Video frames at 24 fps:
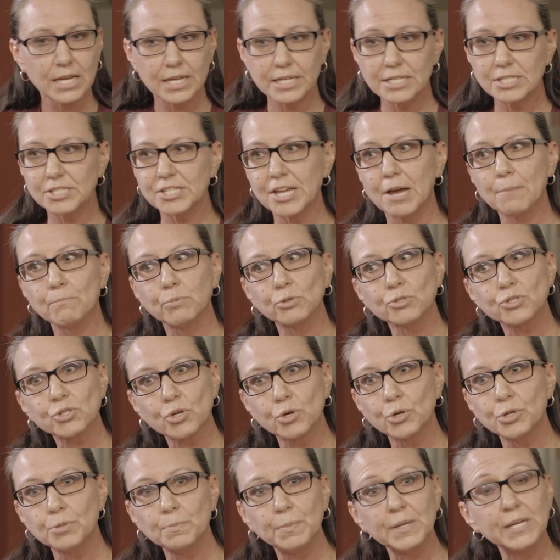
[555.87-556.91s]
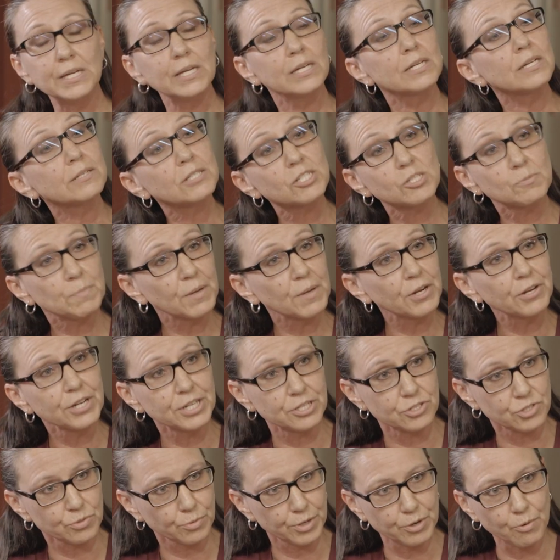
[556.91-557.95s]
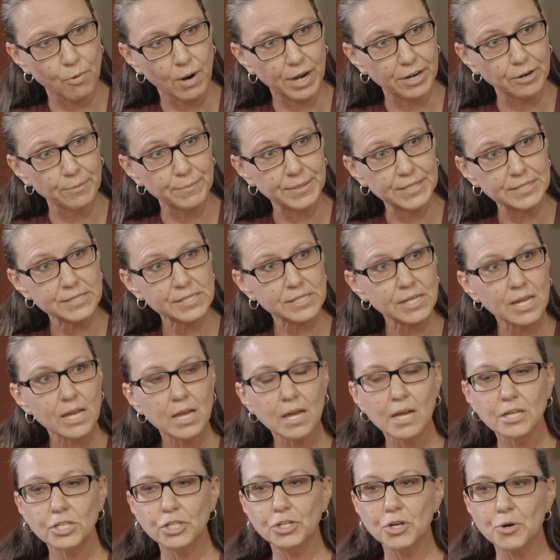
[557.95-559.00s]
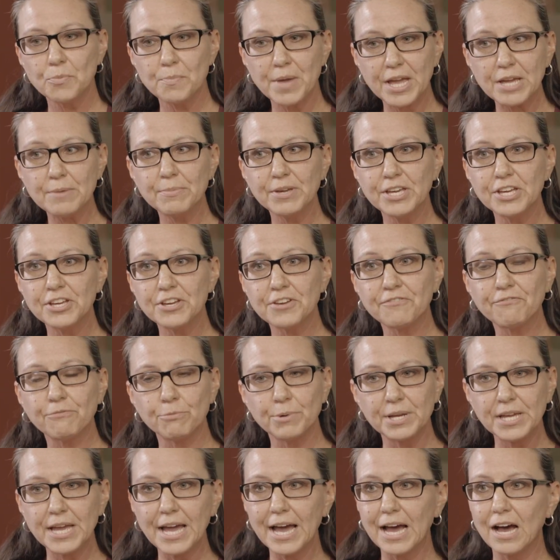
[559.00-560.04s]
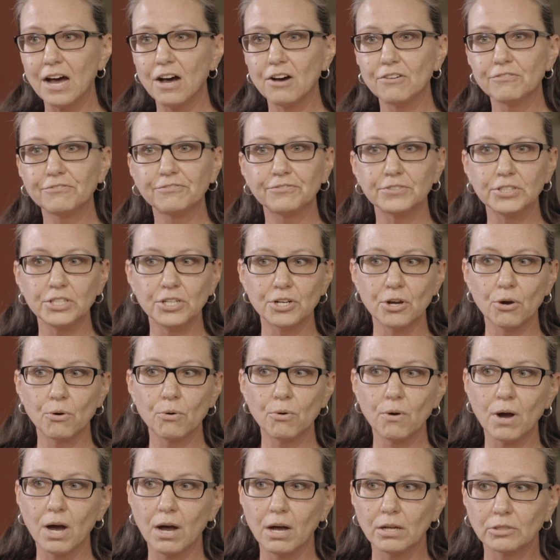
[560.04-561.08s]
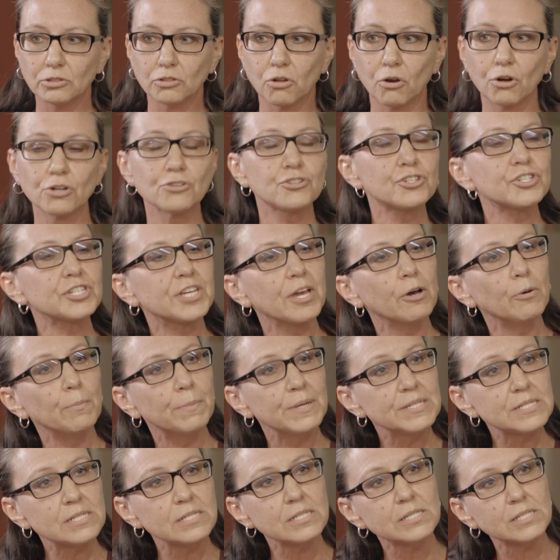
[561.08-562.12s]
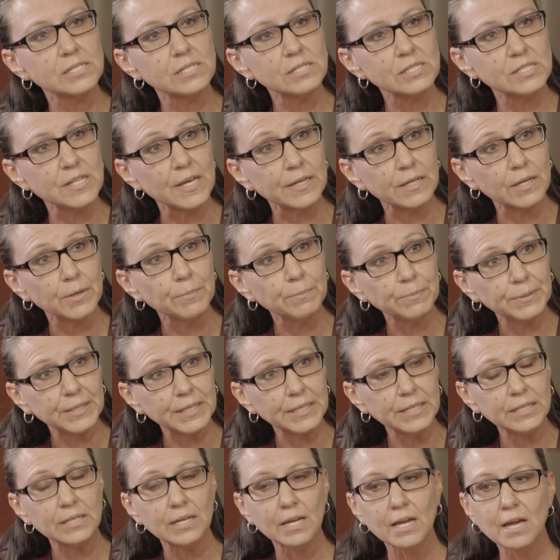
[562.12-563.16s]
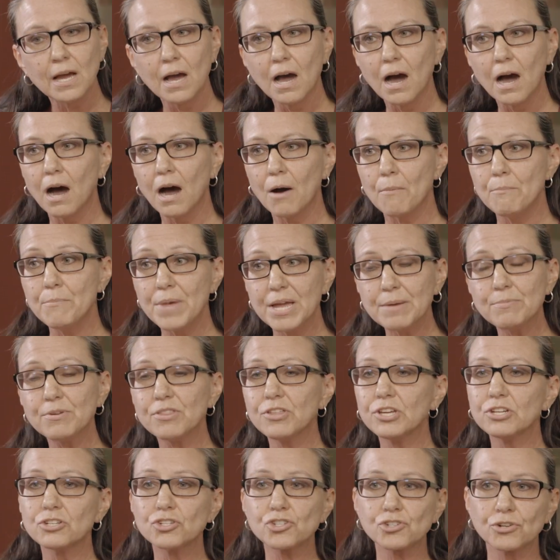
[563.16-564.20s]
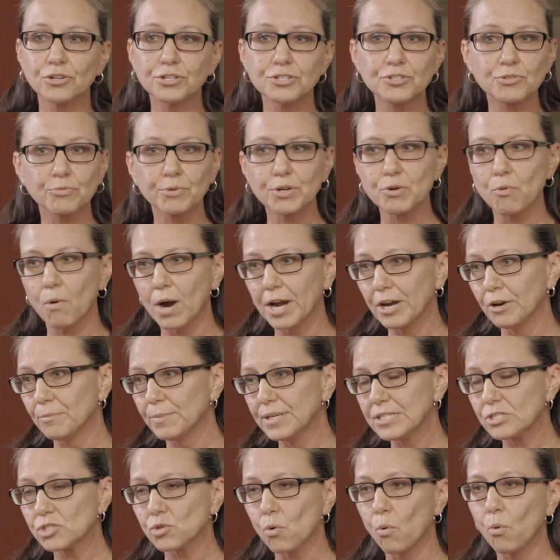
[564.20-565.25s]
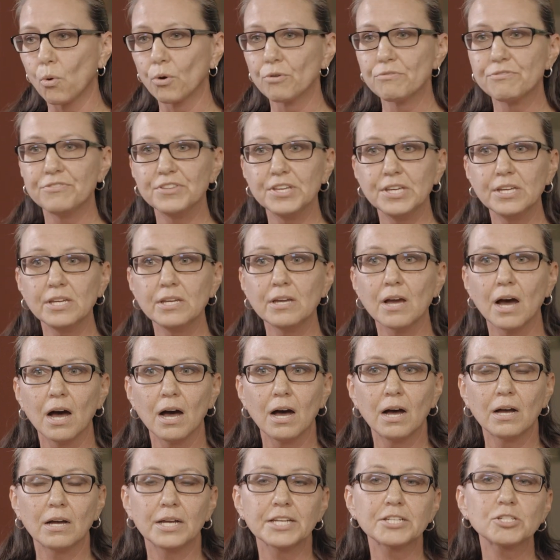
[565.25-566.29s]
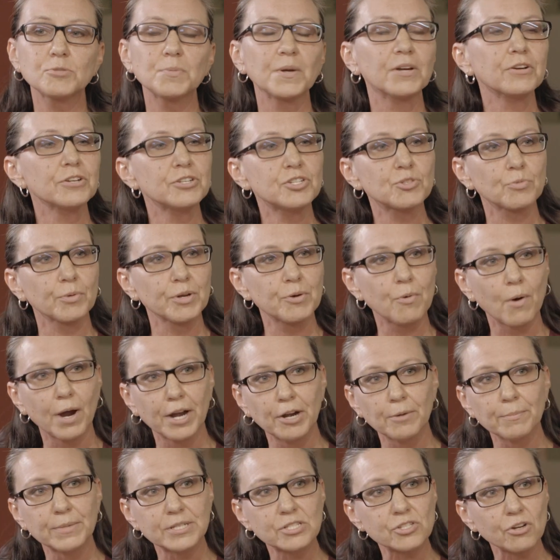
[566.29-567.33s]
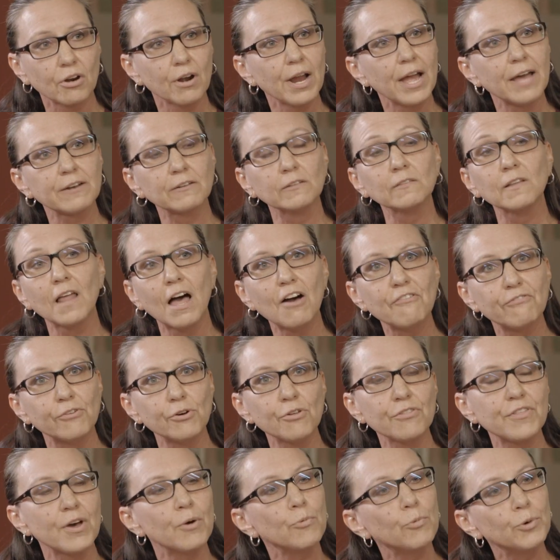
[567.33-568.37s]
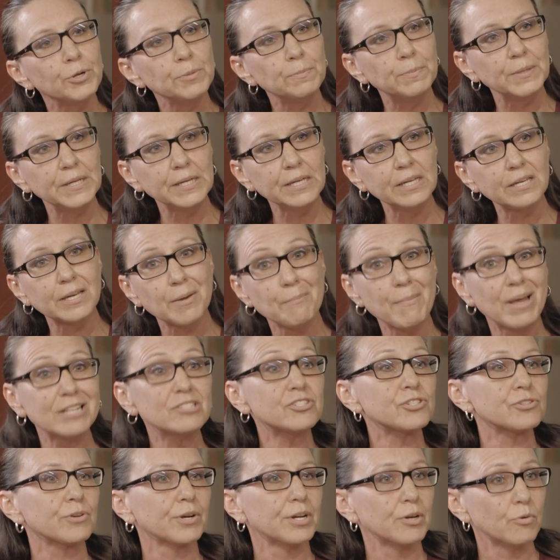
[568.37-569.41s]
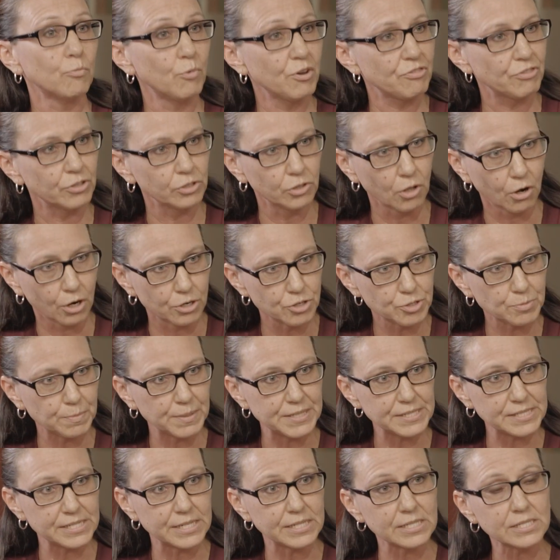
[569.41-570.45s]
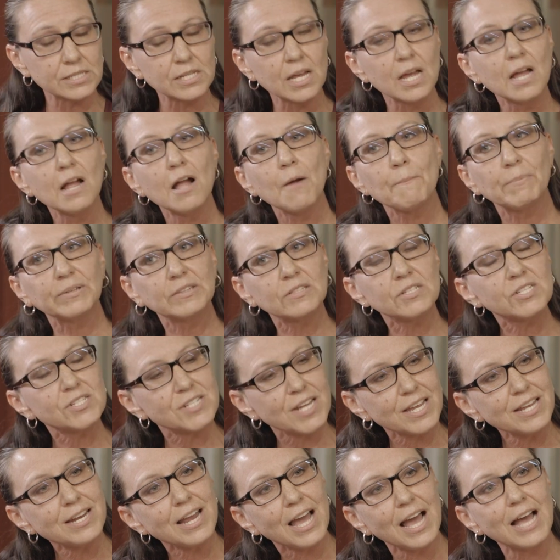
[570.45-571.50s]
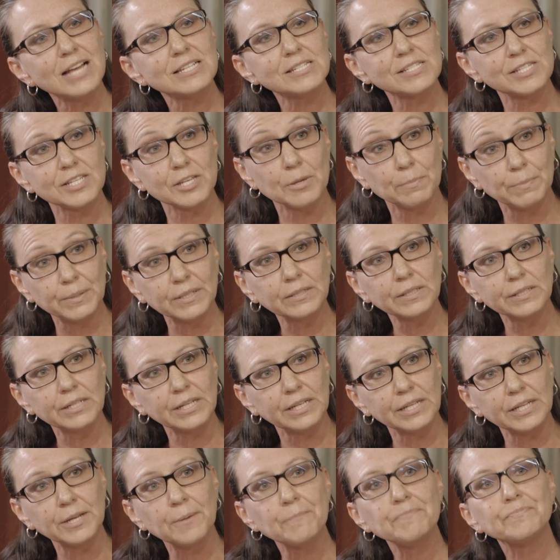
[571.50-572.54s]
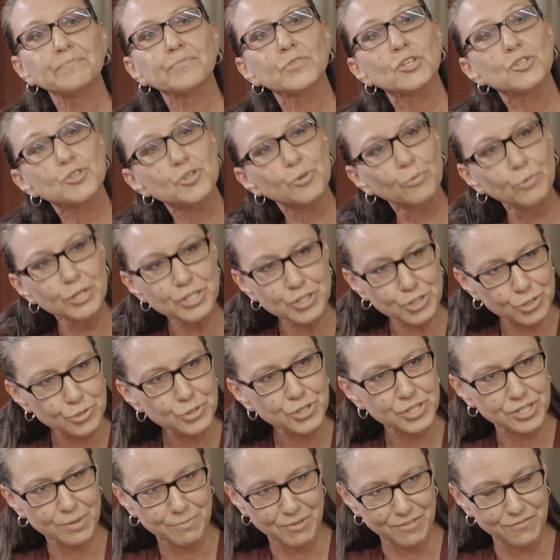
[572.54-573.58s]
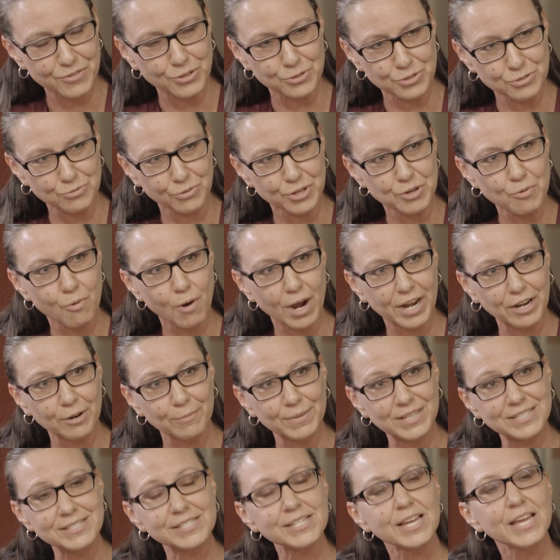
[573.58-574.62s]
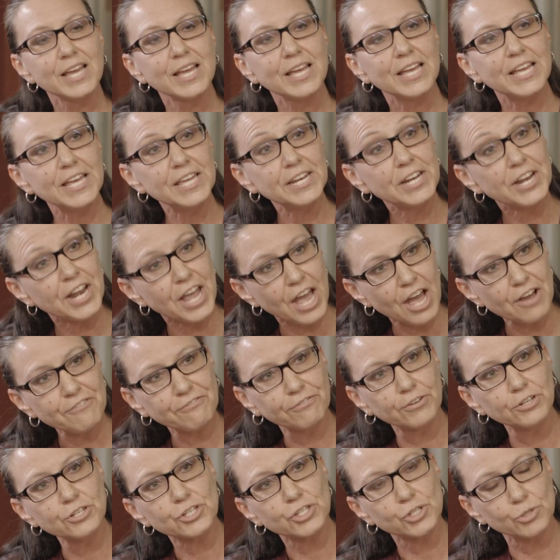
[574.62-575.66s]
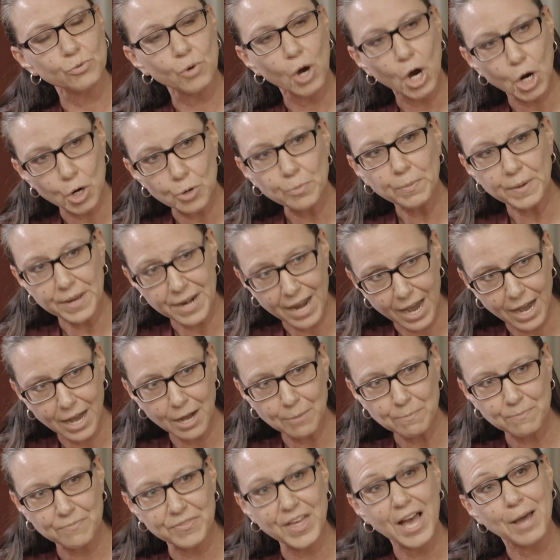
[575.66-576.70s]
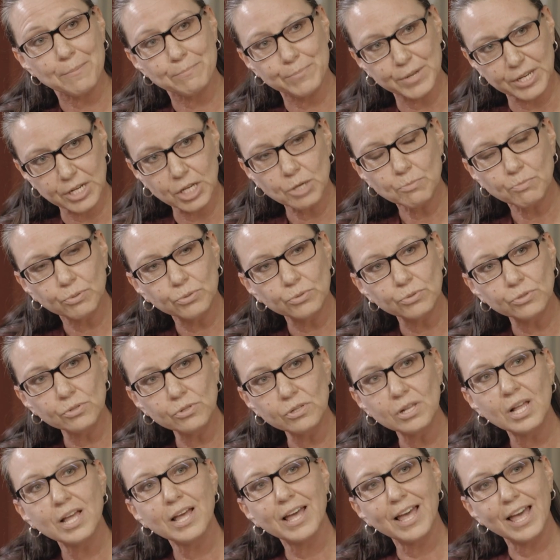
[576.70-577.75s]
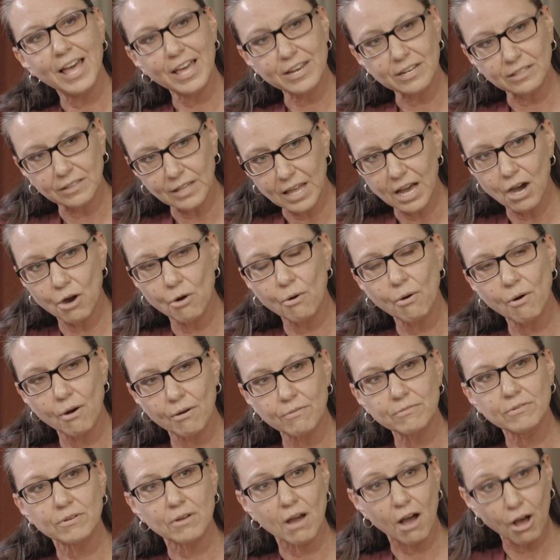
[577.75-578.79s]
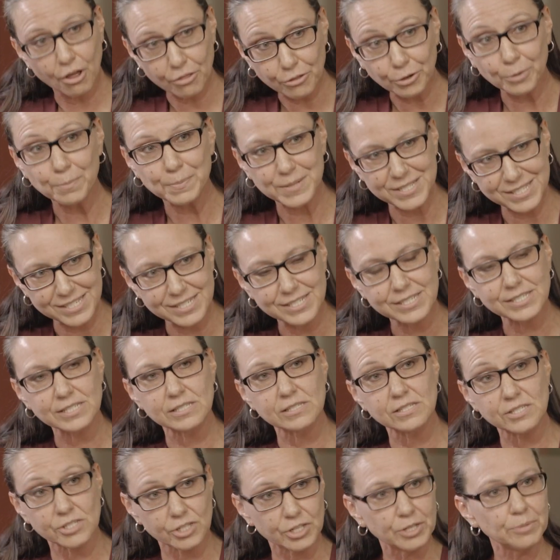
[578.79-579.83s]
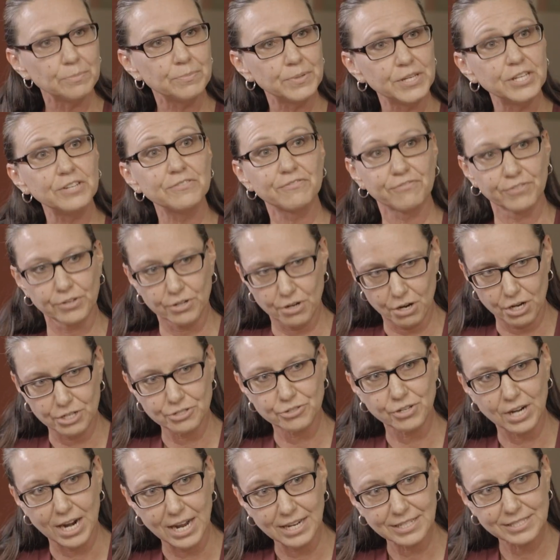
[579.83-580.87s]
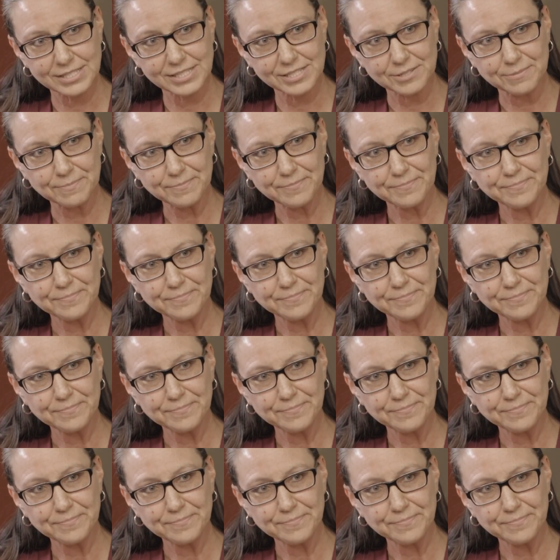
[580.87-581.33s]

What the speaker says: Examples could be experience requirements. Maybe if we have, large-scale businesses that compete, maybe the insurance requirements or the experience requirements are at a level that would be commensurate with a large business. But the state has the ability to reduce some of those requirements in an effort to open up that bidding pool and allow other businesses to compete for contracts.